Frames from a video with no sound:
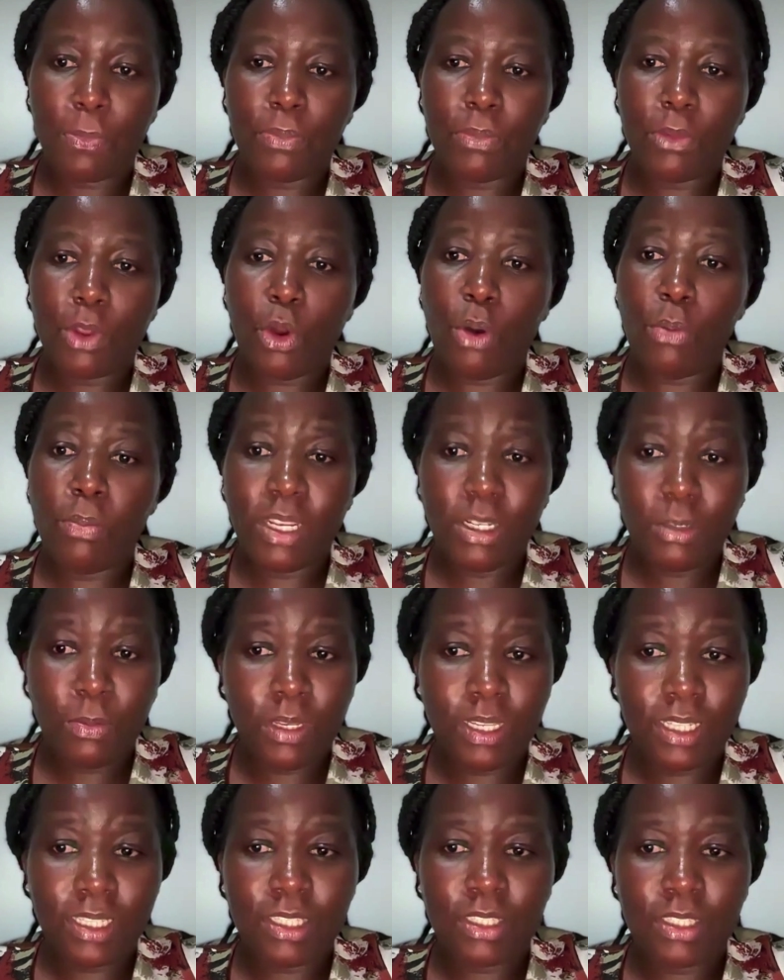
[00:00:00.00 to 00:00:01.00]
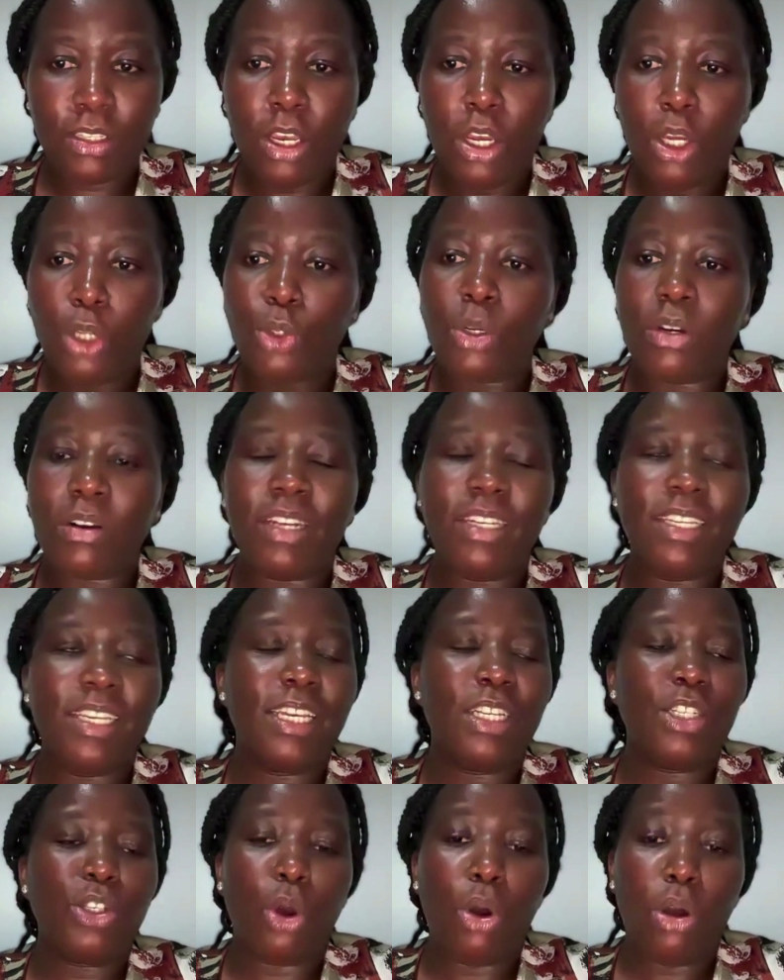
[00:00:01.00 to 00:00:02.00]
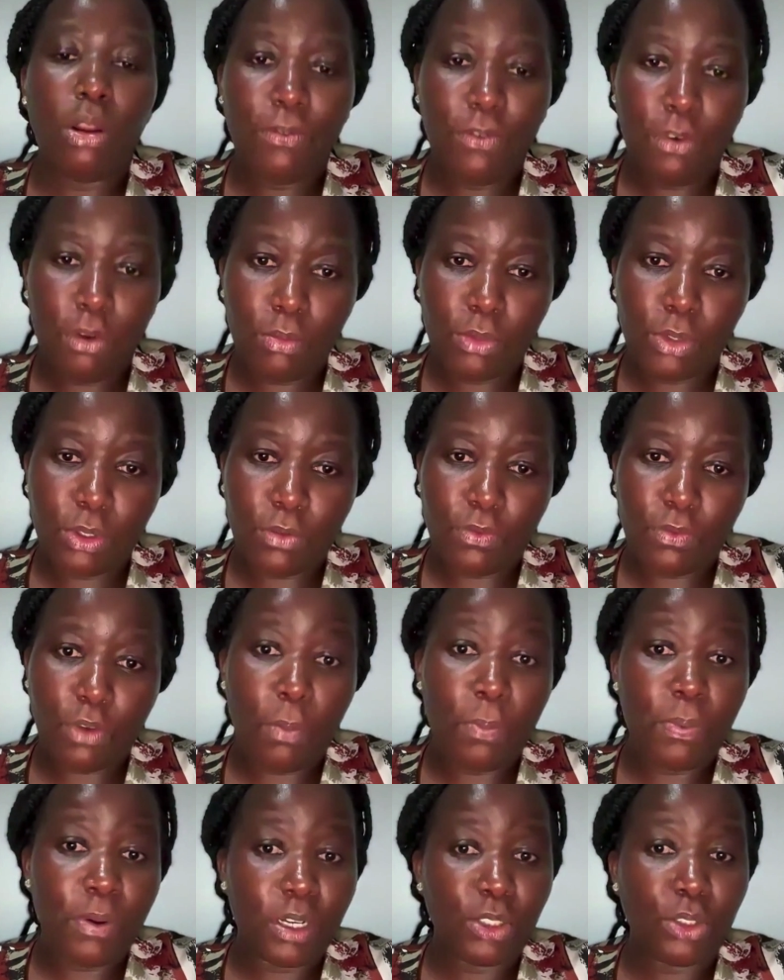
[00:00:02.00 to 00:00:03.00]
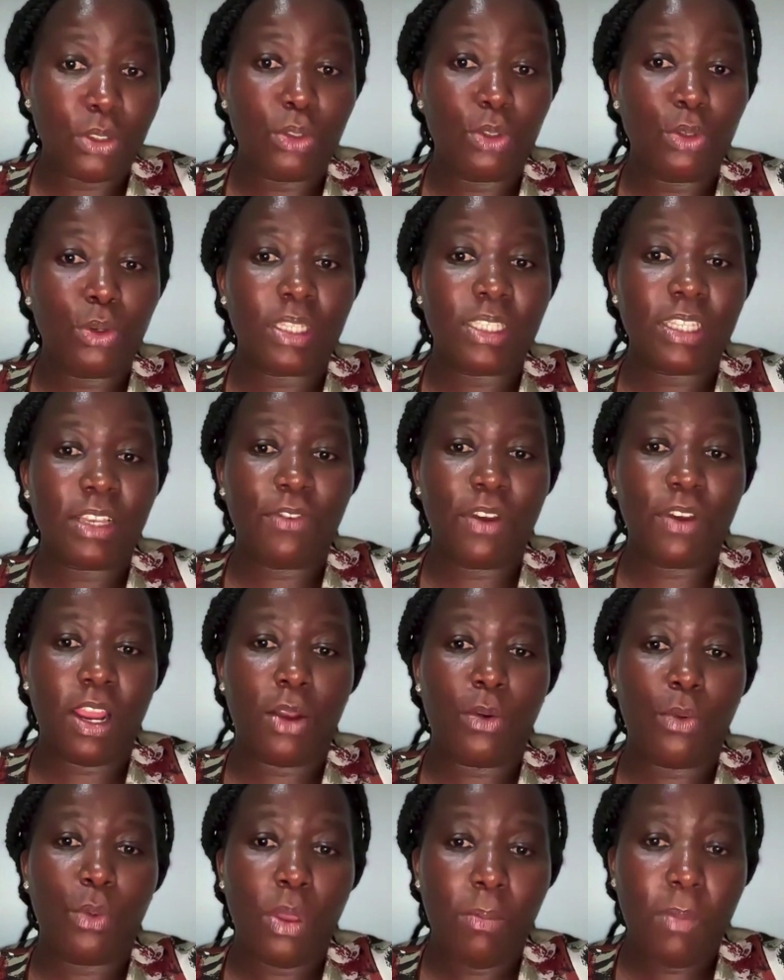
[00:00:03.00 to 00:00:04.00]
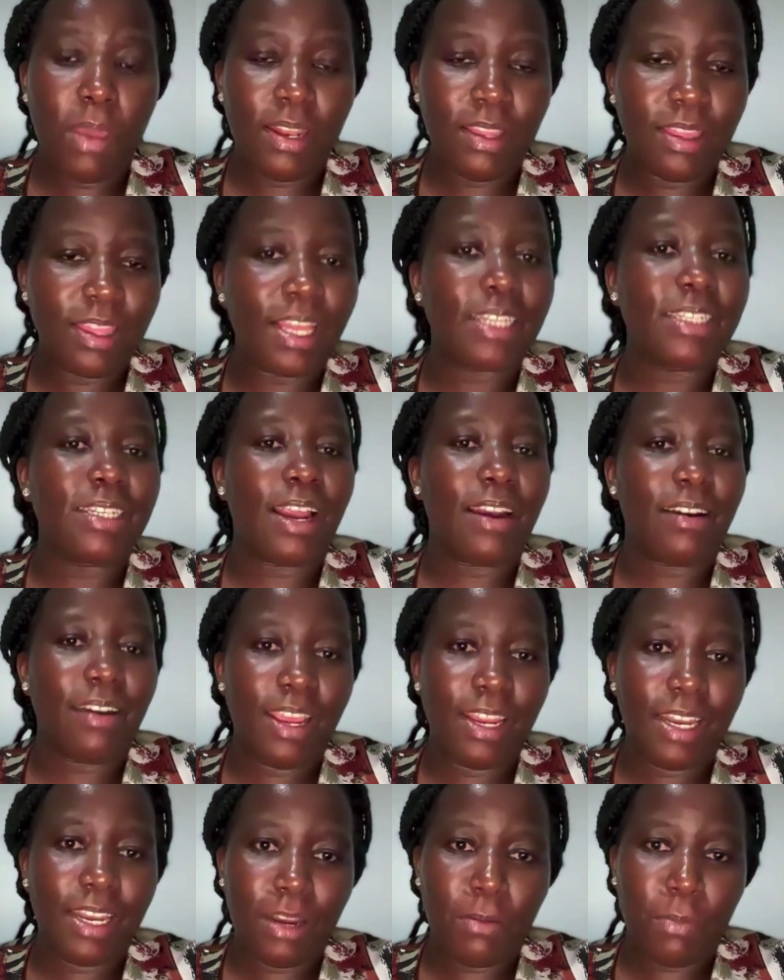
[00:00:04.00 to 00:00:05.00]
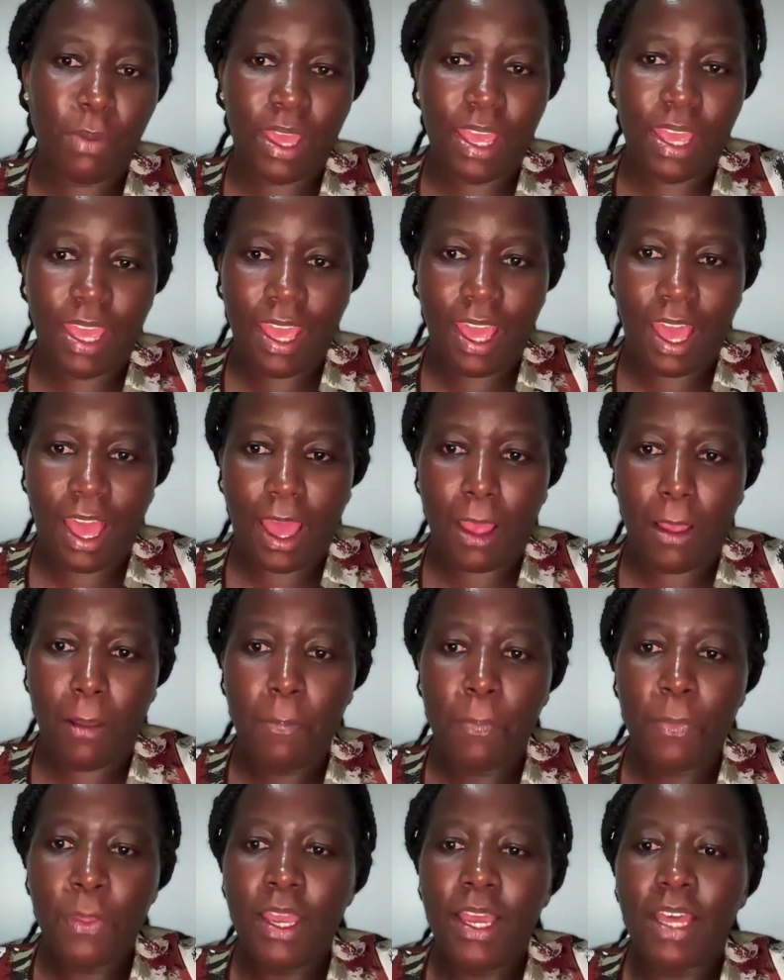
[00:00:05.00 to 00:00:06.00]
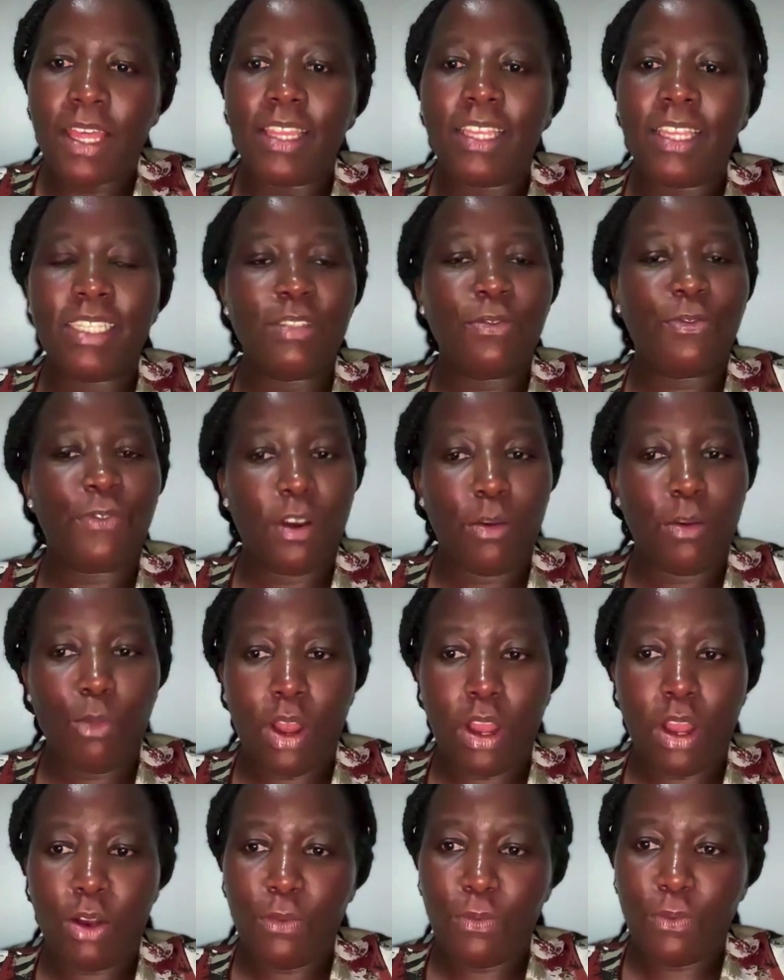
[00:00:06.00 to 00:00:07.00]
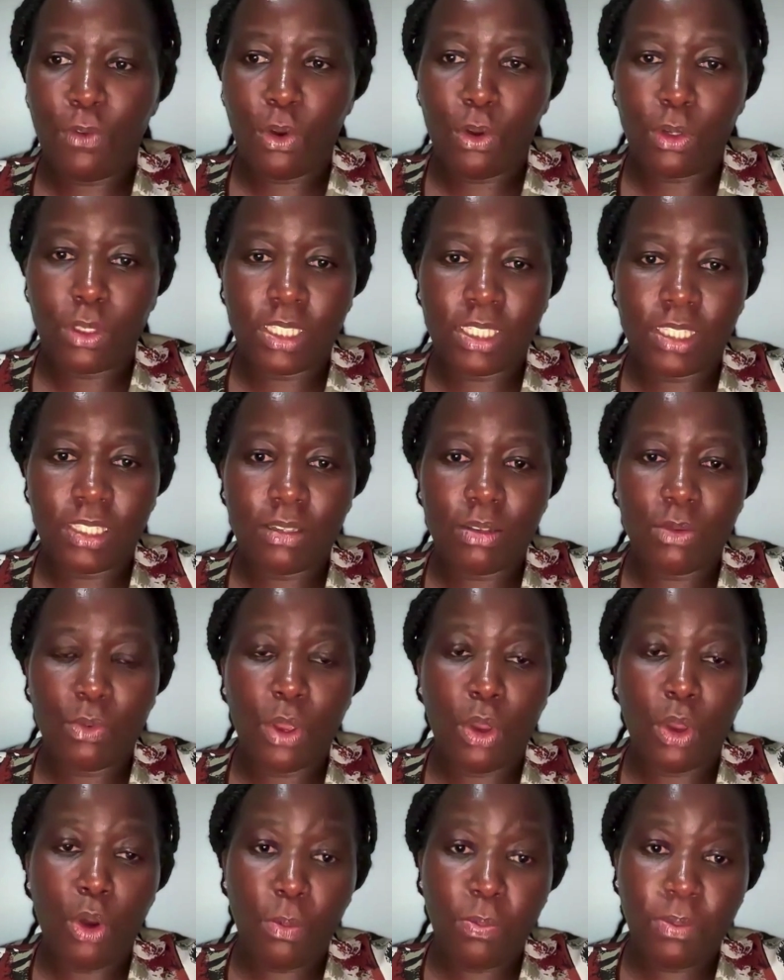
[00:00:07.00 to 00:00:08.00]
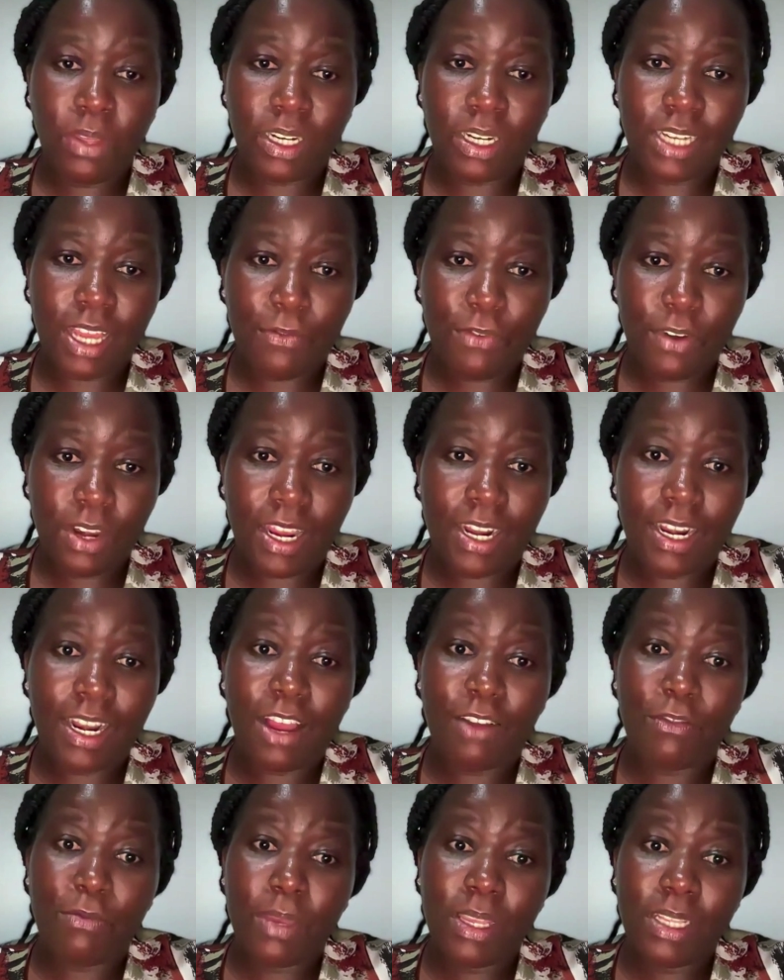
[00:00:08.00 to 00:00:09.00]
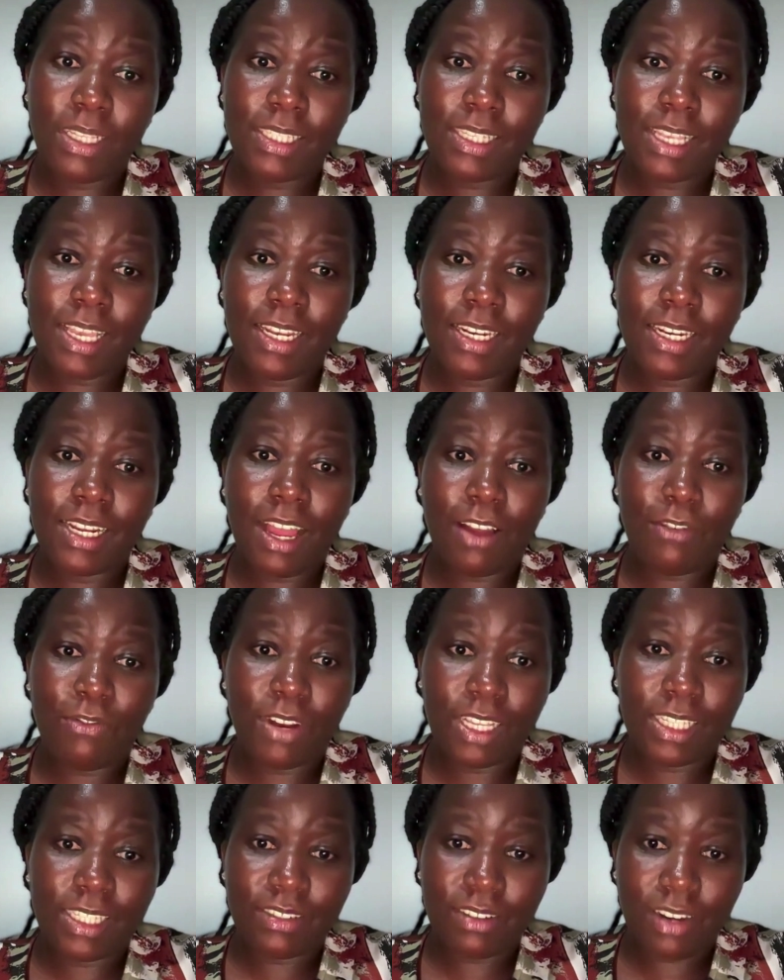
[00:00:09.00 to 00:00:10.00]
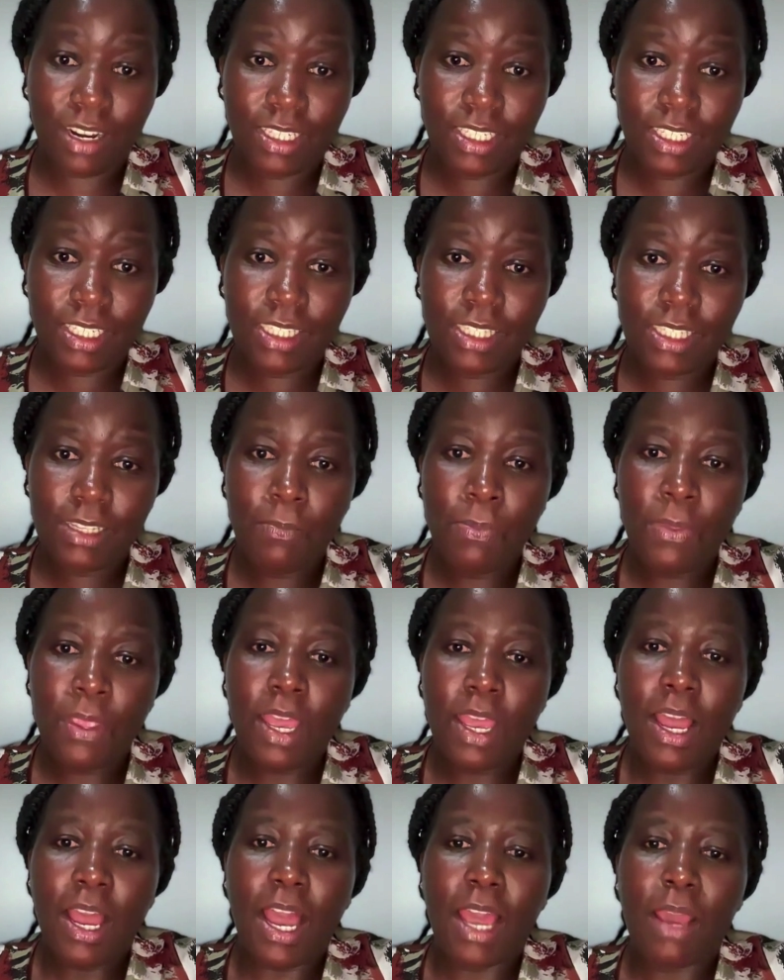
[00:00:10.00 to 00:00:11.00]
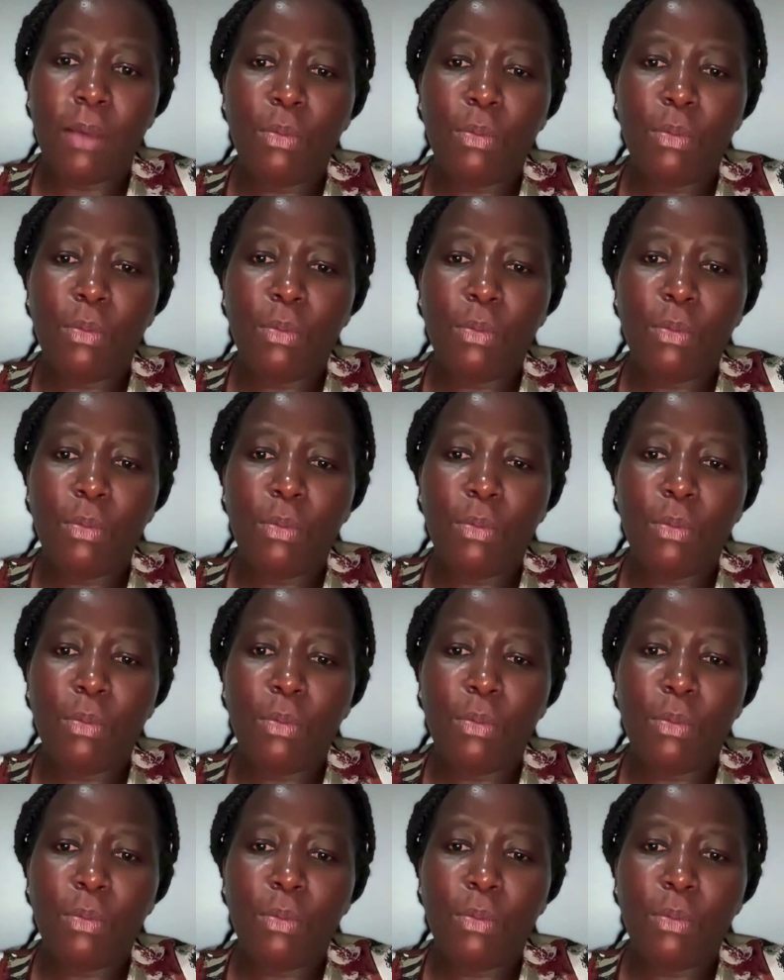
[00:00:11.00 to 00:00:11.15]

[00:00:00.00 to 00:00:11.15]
commitments to eradicate all forms of oppression towards African women that are aided by AI. This framework, of course, we hope that African governments and governance structures are able